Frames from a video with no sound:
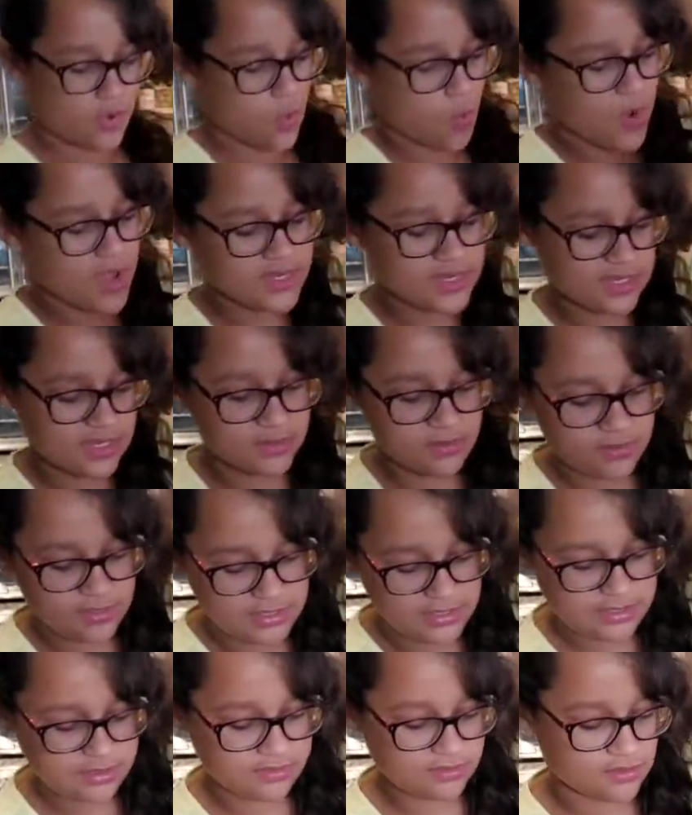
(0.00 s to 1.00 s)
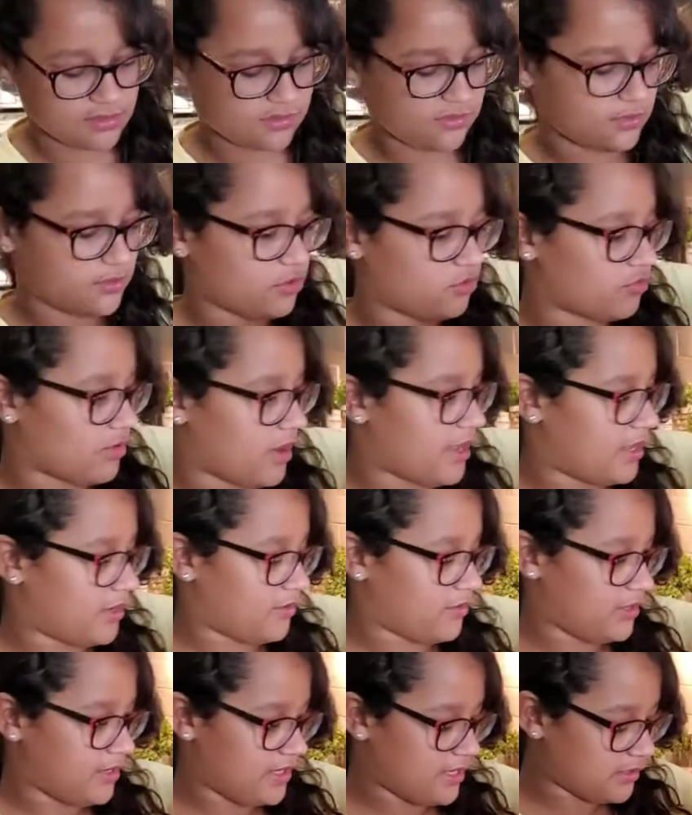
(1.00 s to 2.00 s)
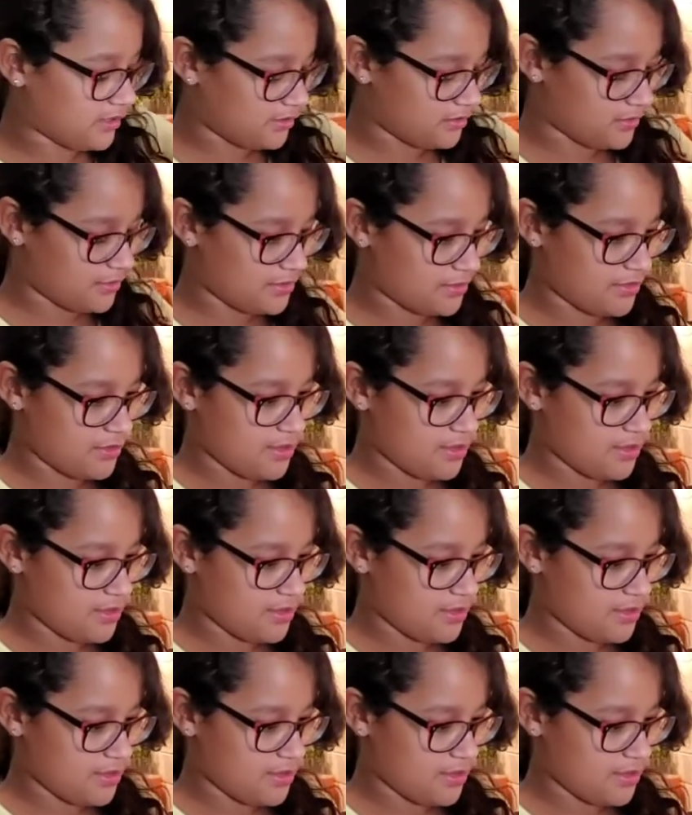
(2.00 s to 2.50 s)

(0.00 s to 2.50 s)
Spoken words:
whisked ingredients into the dry ingredients.